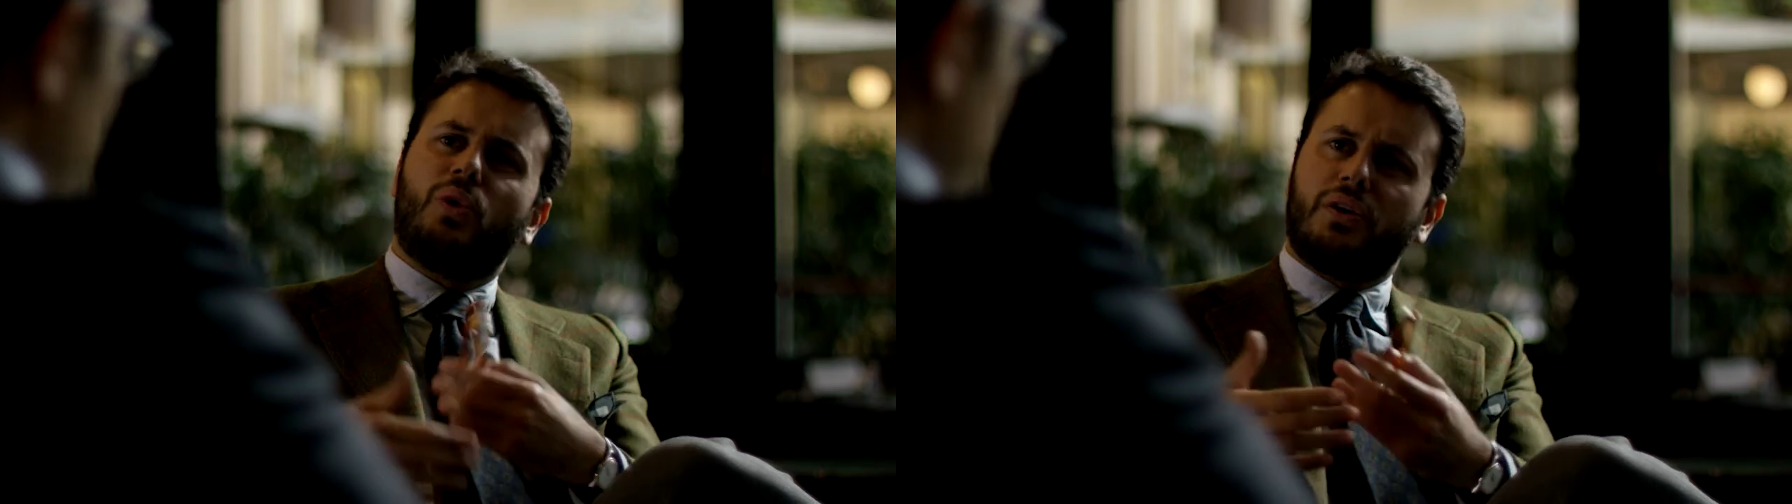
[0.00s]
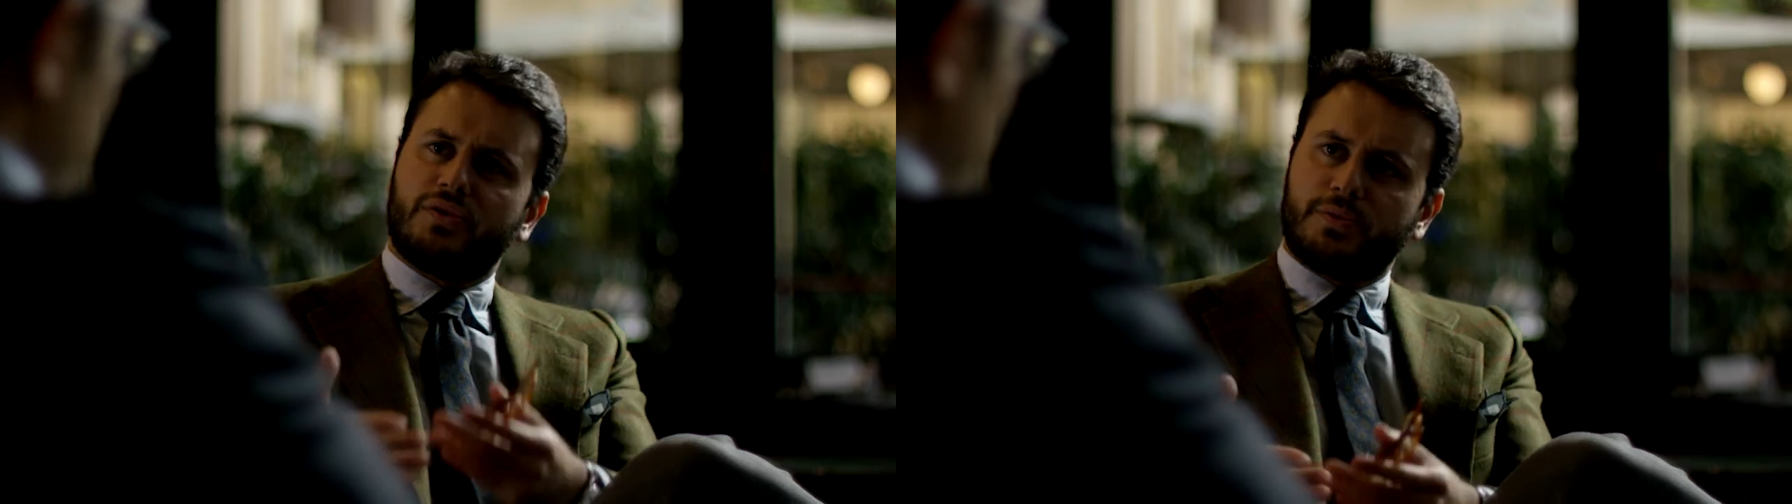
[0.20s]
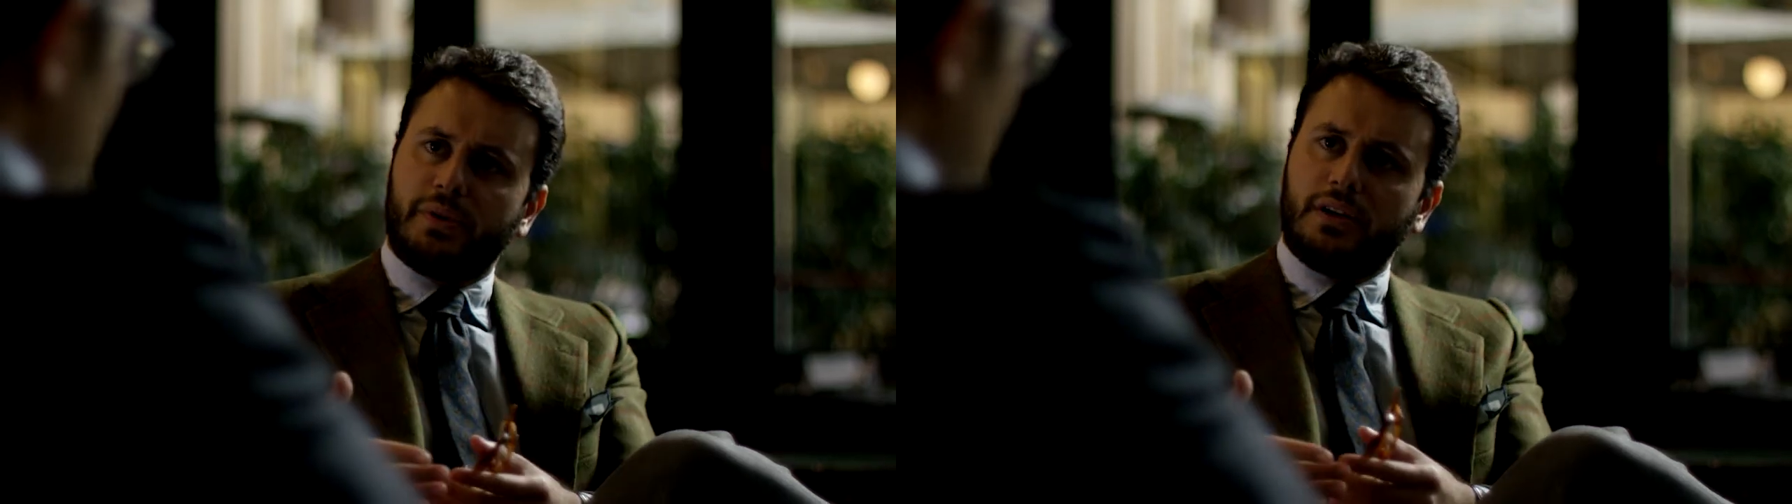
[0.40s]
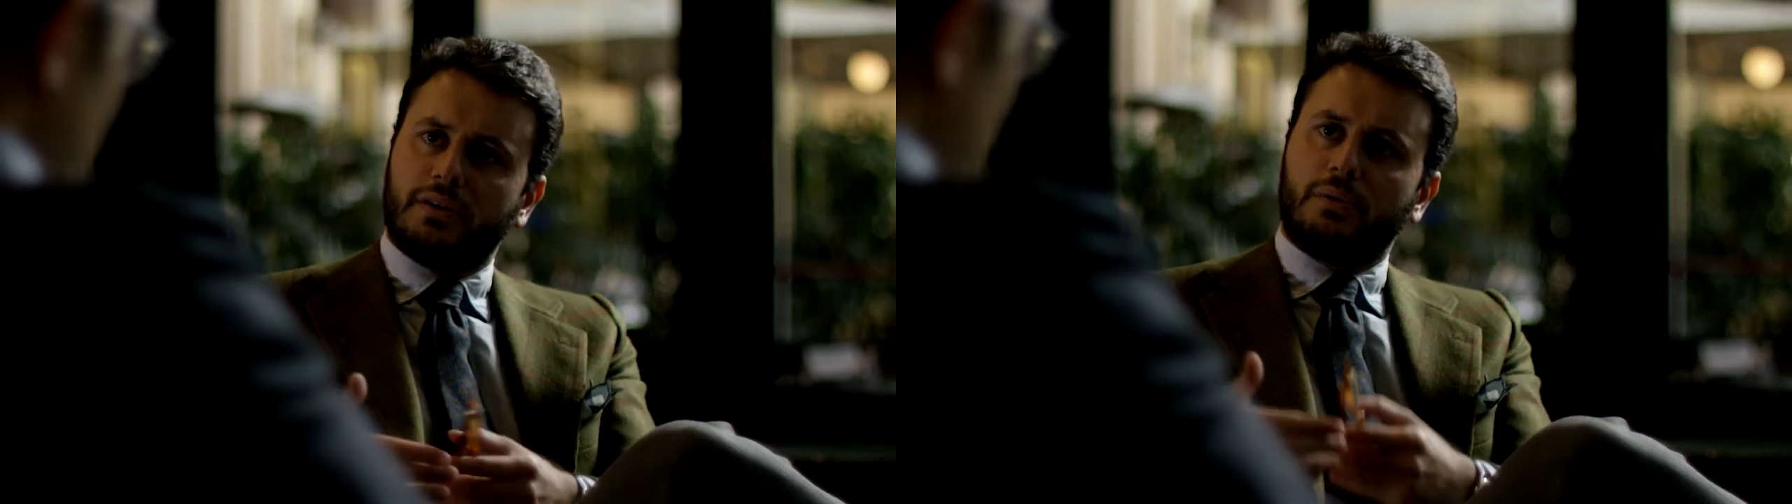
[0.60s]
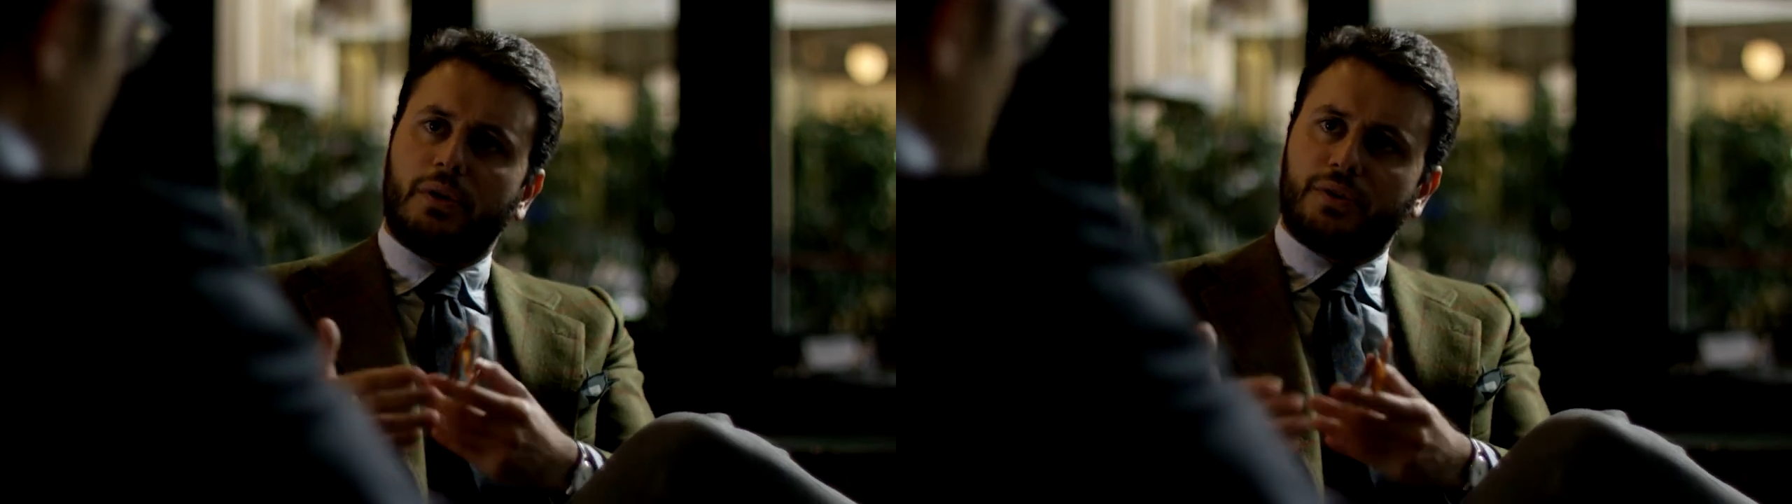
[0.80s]
way of
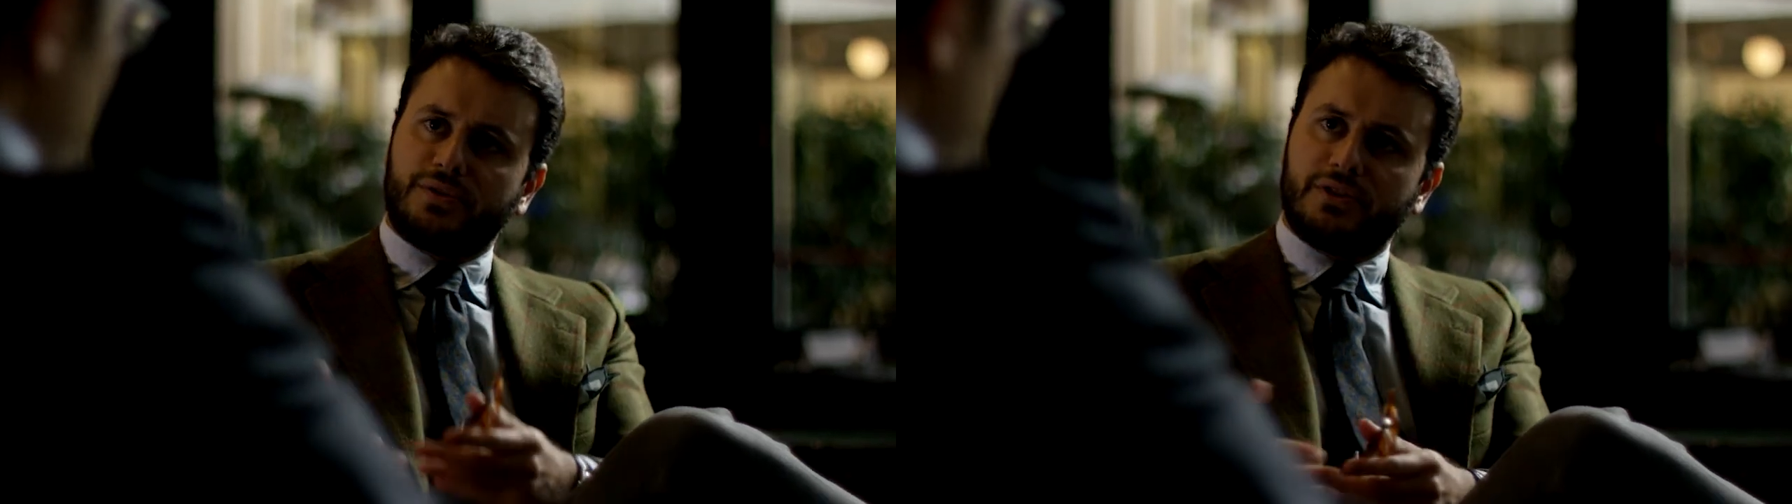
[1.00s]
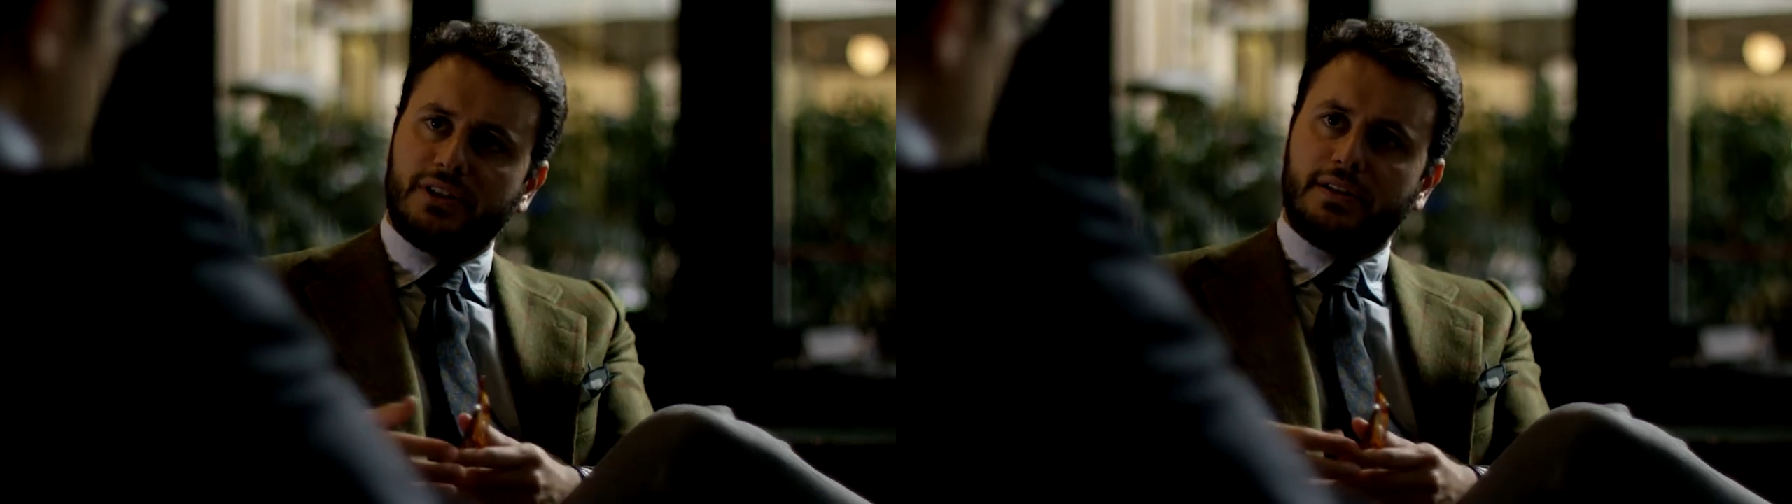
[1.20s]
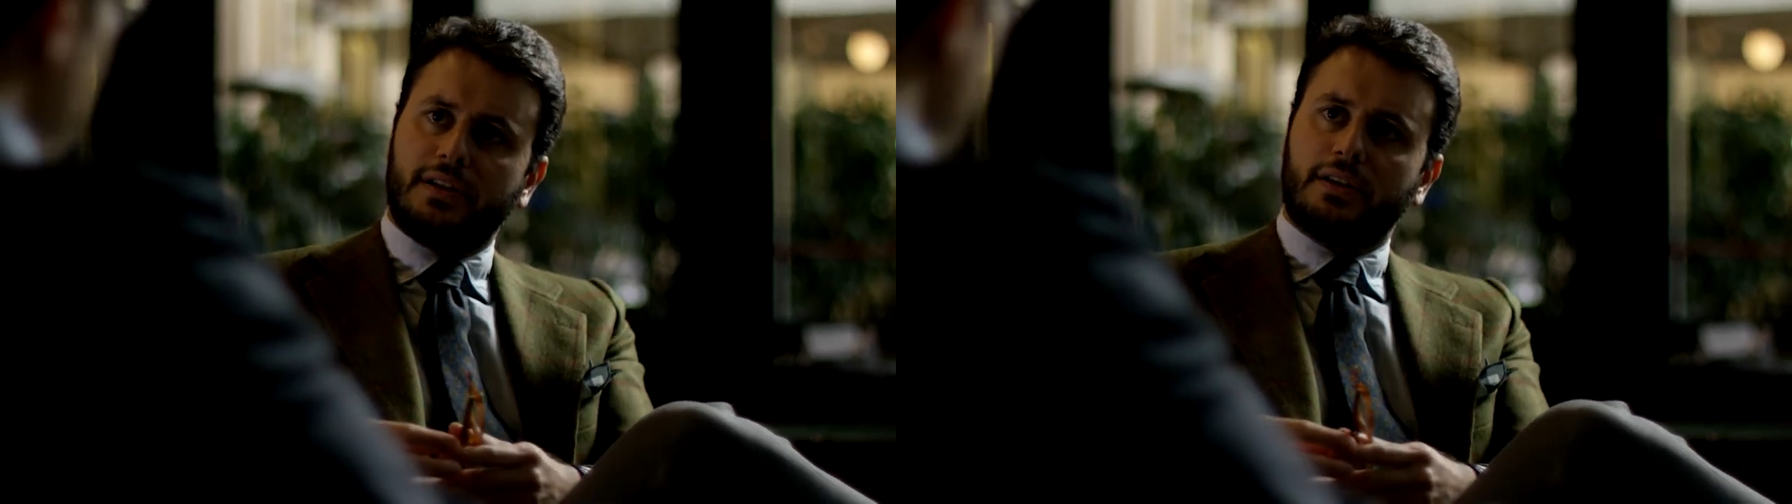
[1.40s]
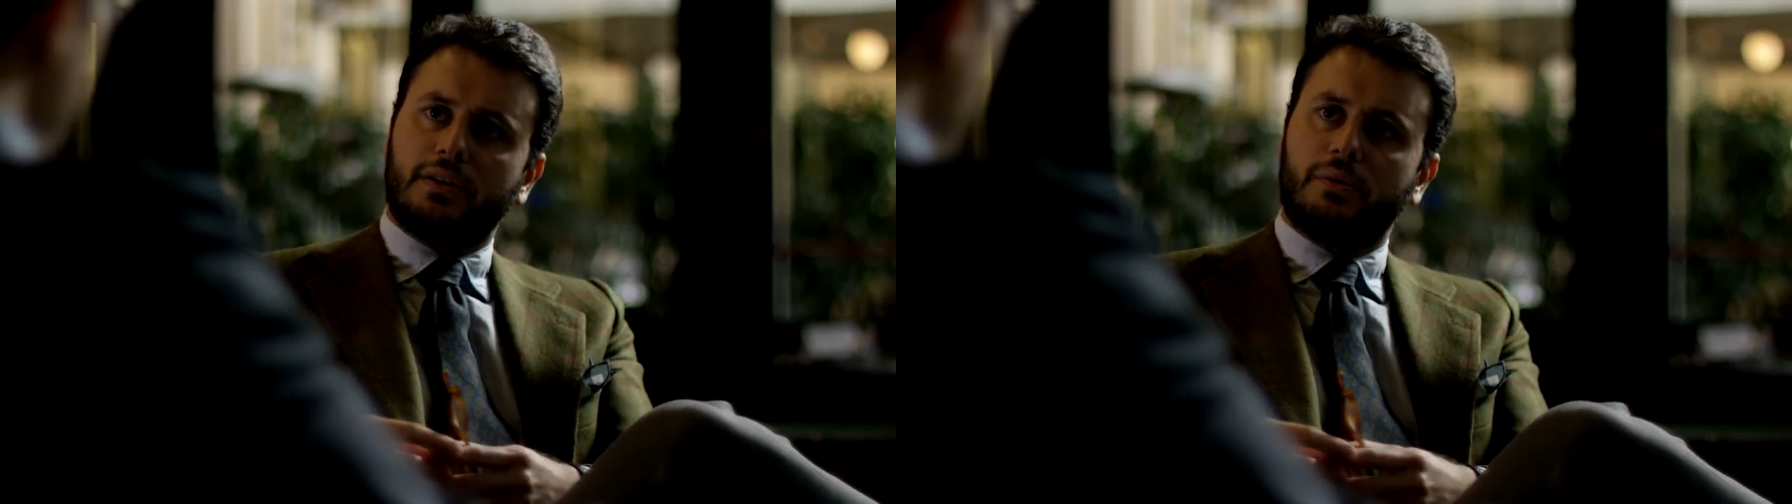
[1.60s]
speaking, the way of sitting,